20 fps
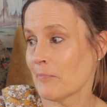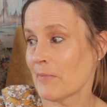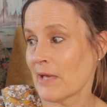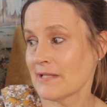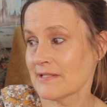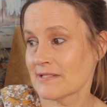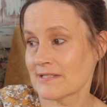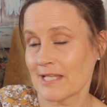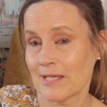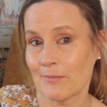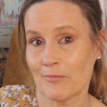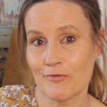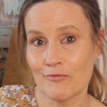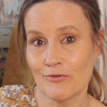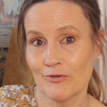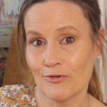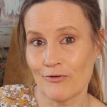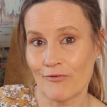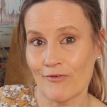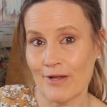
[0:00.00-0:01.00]
my pencil out, my
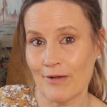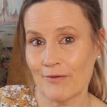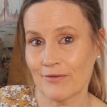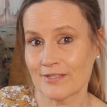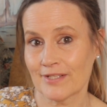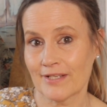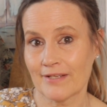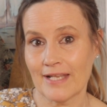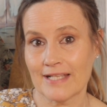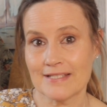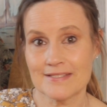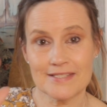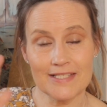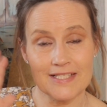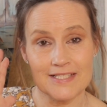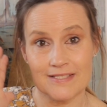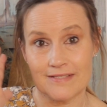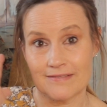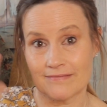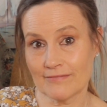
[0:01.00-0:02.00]
ruler out, and that's
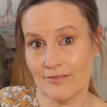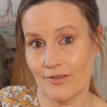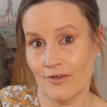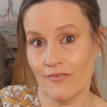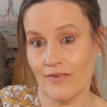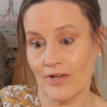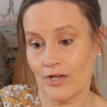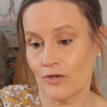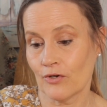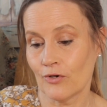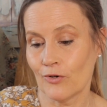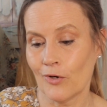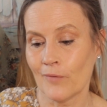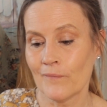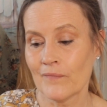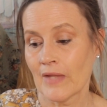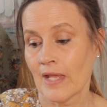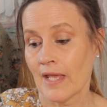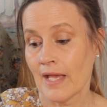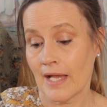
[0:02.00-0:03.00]
it, off I go.
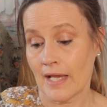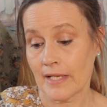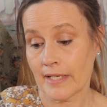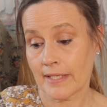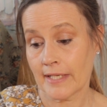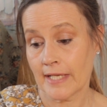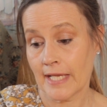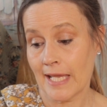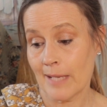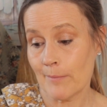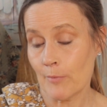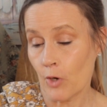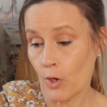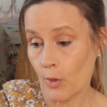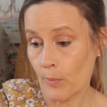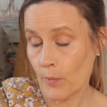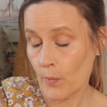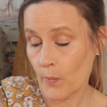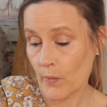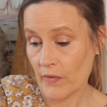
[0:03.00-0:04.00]
And I came
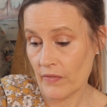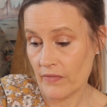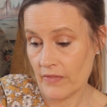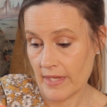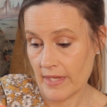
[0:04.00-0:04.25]
up with